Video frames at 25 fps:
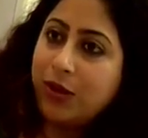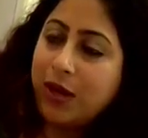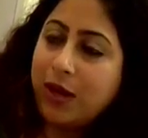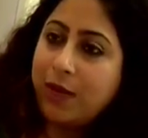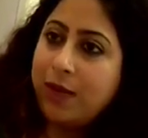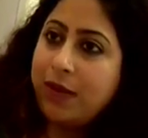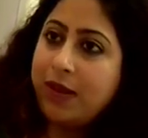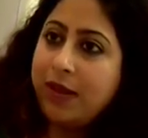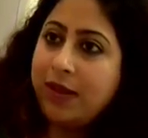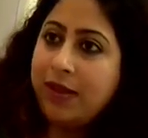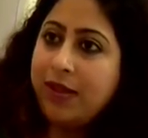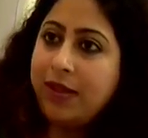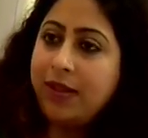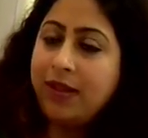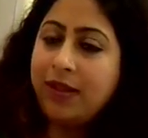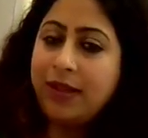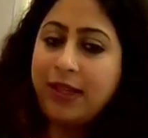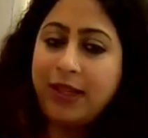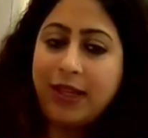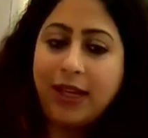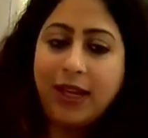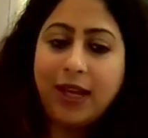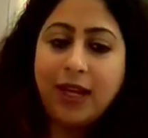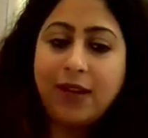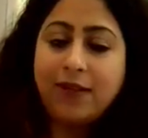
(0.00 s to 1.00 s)
I mean,
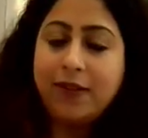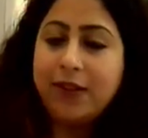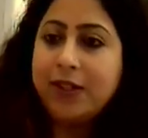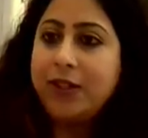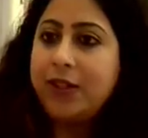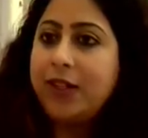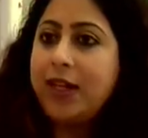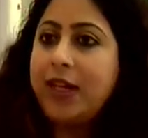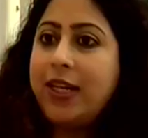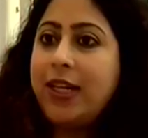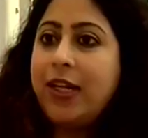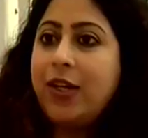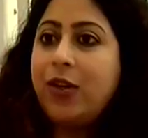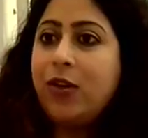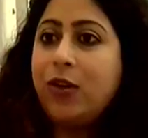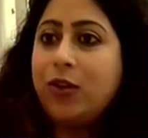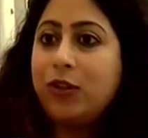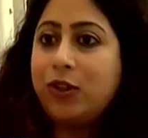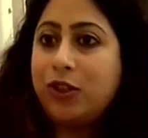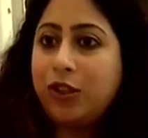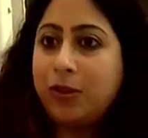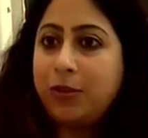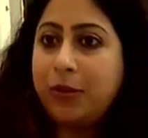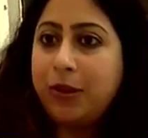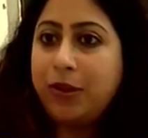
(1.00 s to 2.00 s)
they haven't really
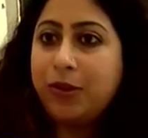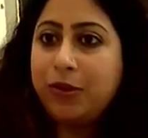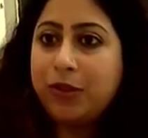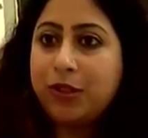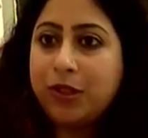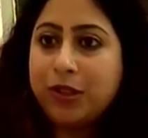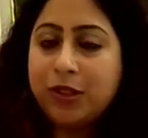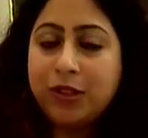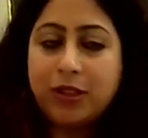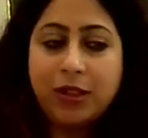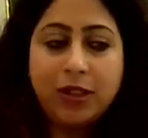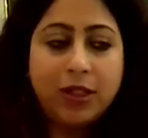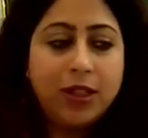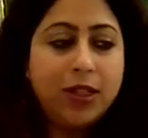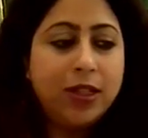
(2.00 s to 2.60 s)
contributed